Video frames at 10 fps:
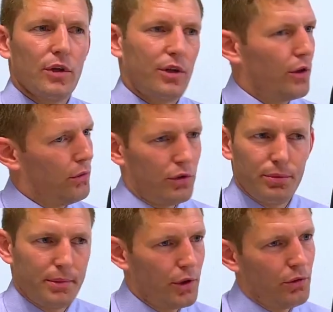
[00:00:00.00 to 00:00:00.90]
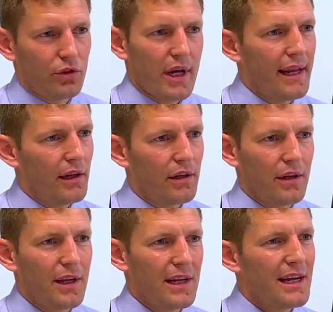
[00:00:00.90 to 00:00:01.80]
Huge. And
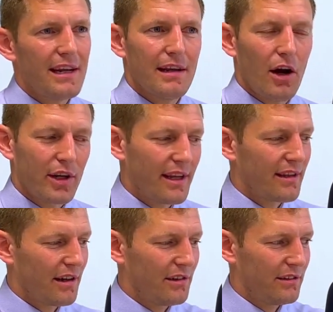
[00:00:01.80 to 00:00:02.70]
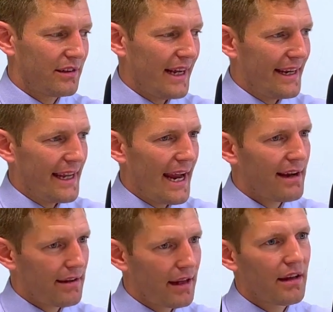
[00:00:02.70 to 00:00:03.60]
I think there's an
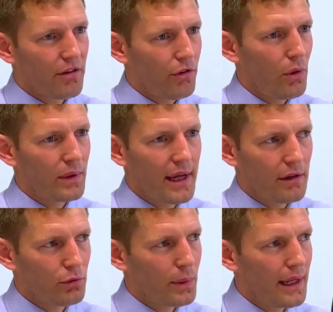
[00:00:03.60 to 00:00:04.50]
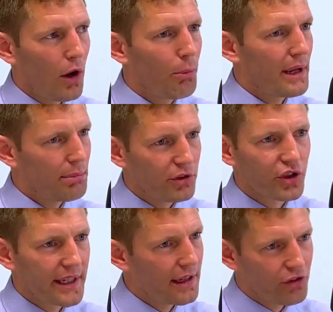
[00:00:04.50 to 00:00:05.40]
etiquette around that as well, how people
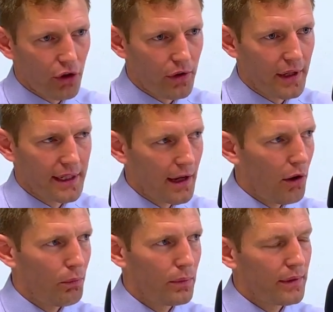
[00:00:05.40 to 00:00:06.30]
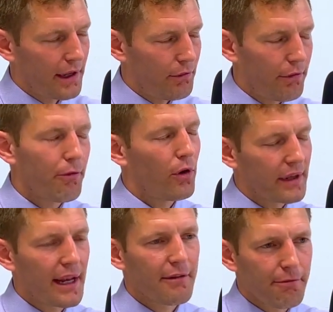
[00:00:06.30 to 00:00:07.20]
treat each other. Like they refer to
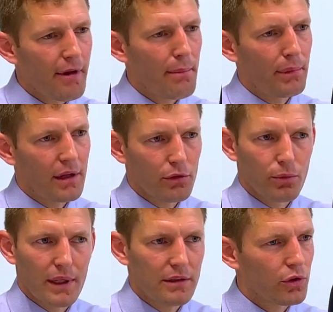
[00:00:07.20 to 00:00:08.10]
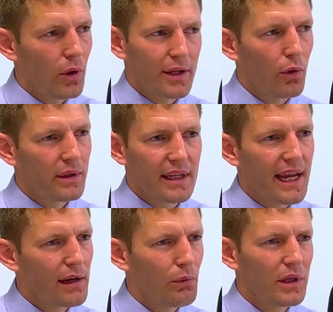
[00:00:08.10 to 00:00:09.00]
that family as well. I don't think
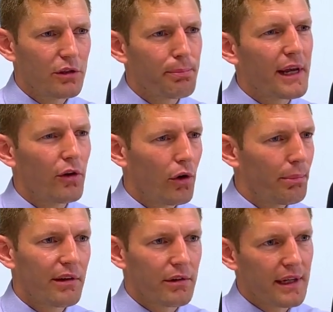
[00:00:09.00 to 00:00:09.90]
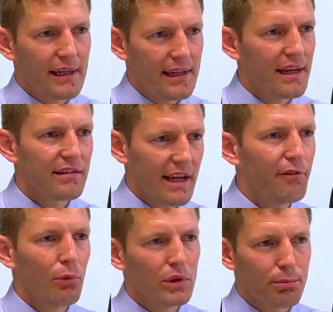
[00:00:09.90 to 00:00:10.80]
anyone is bigger or better than the next.
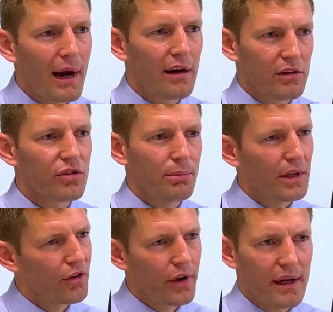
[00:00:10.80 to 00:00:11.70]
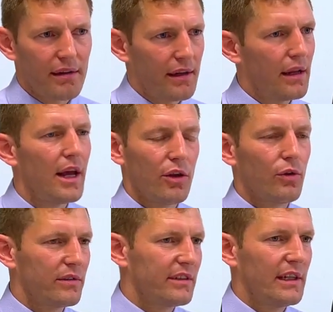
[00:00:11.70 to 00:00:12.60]
Everyone's part of something great, and you
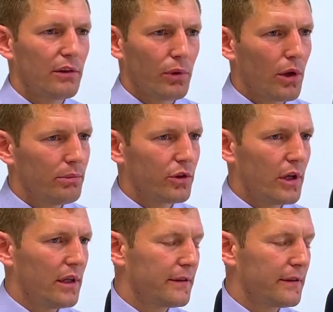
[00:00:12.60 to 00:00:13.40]
can see that's what comes across.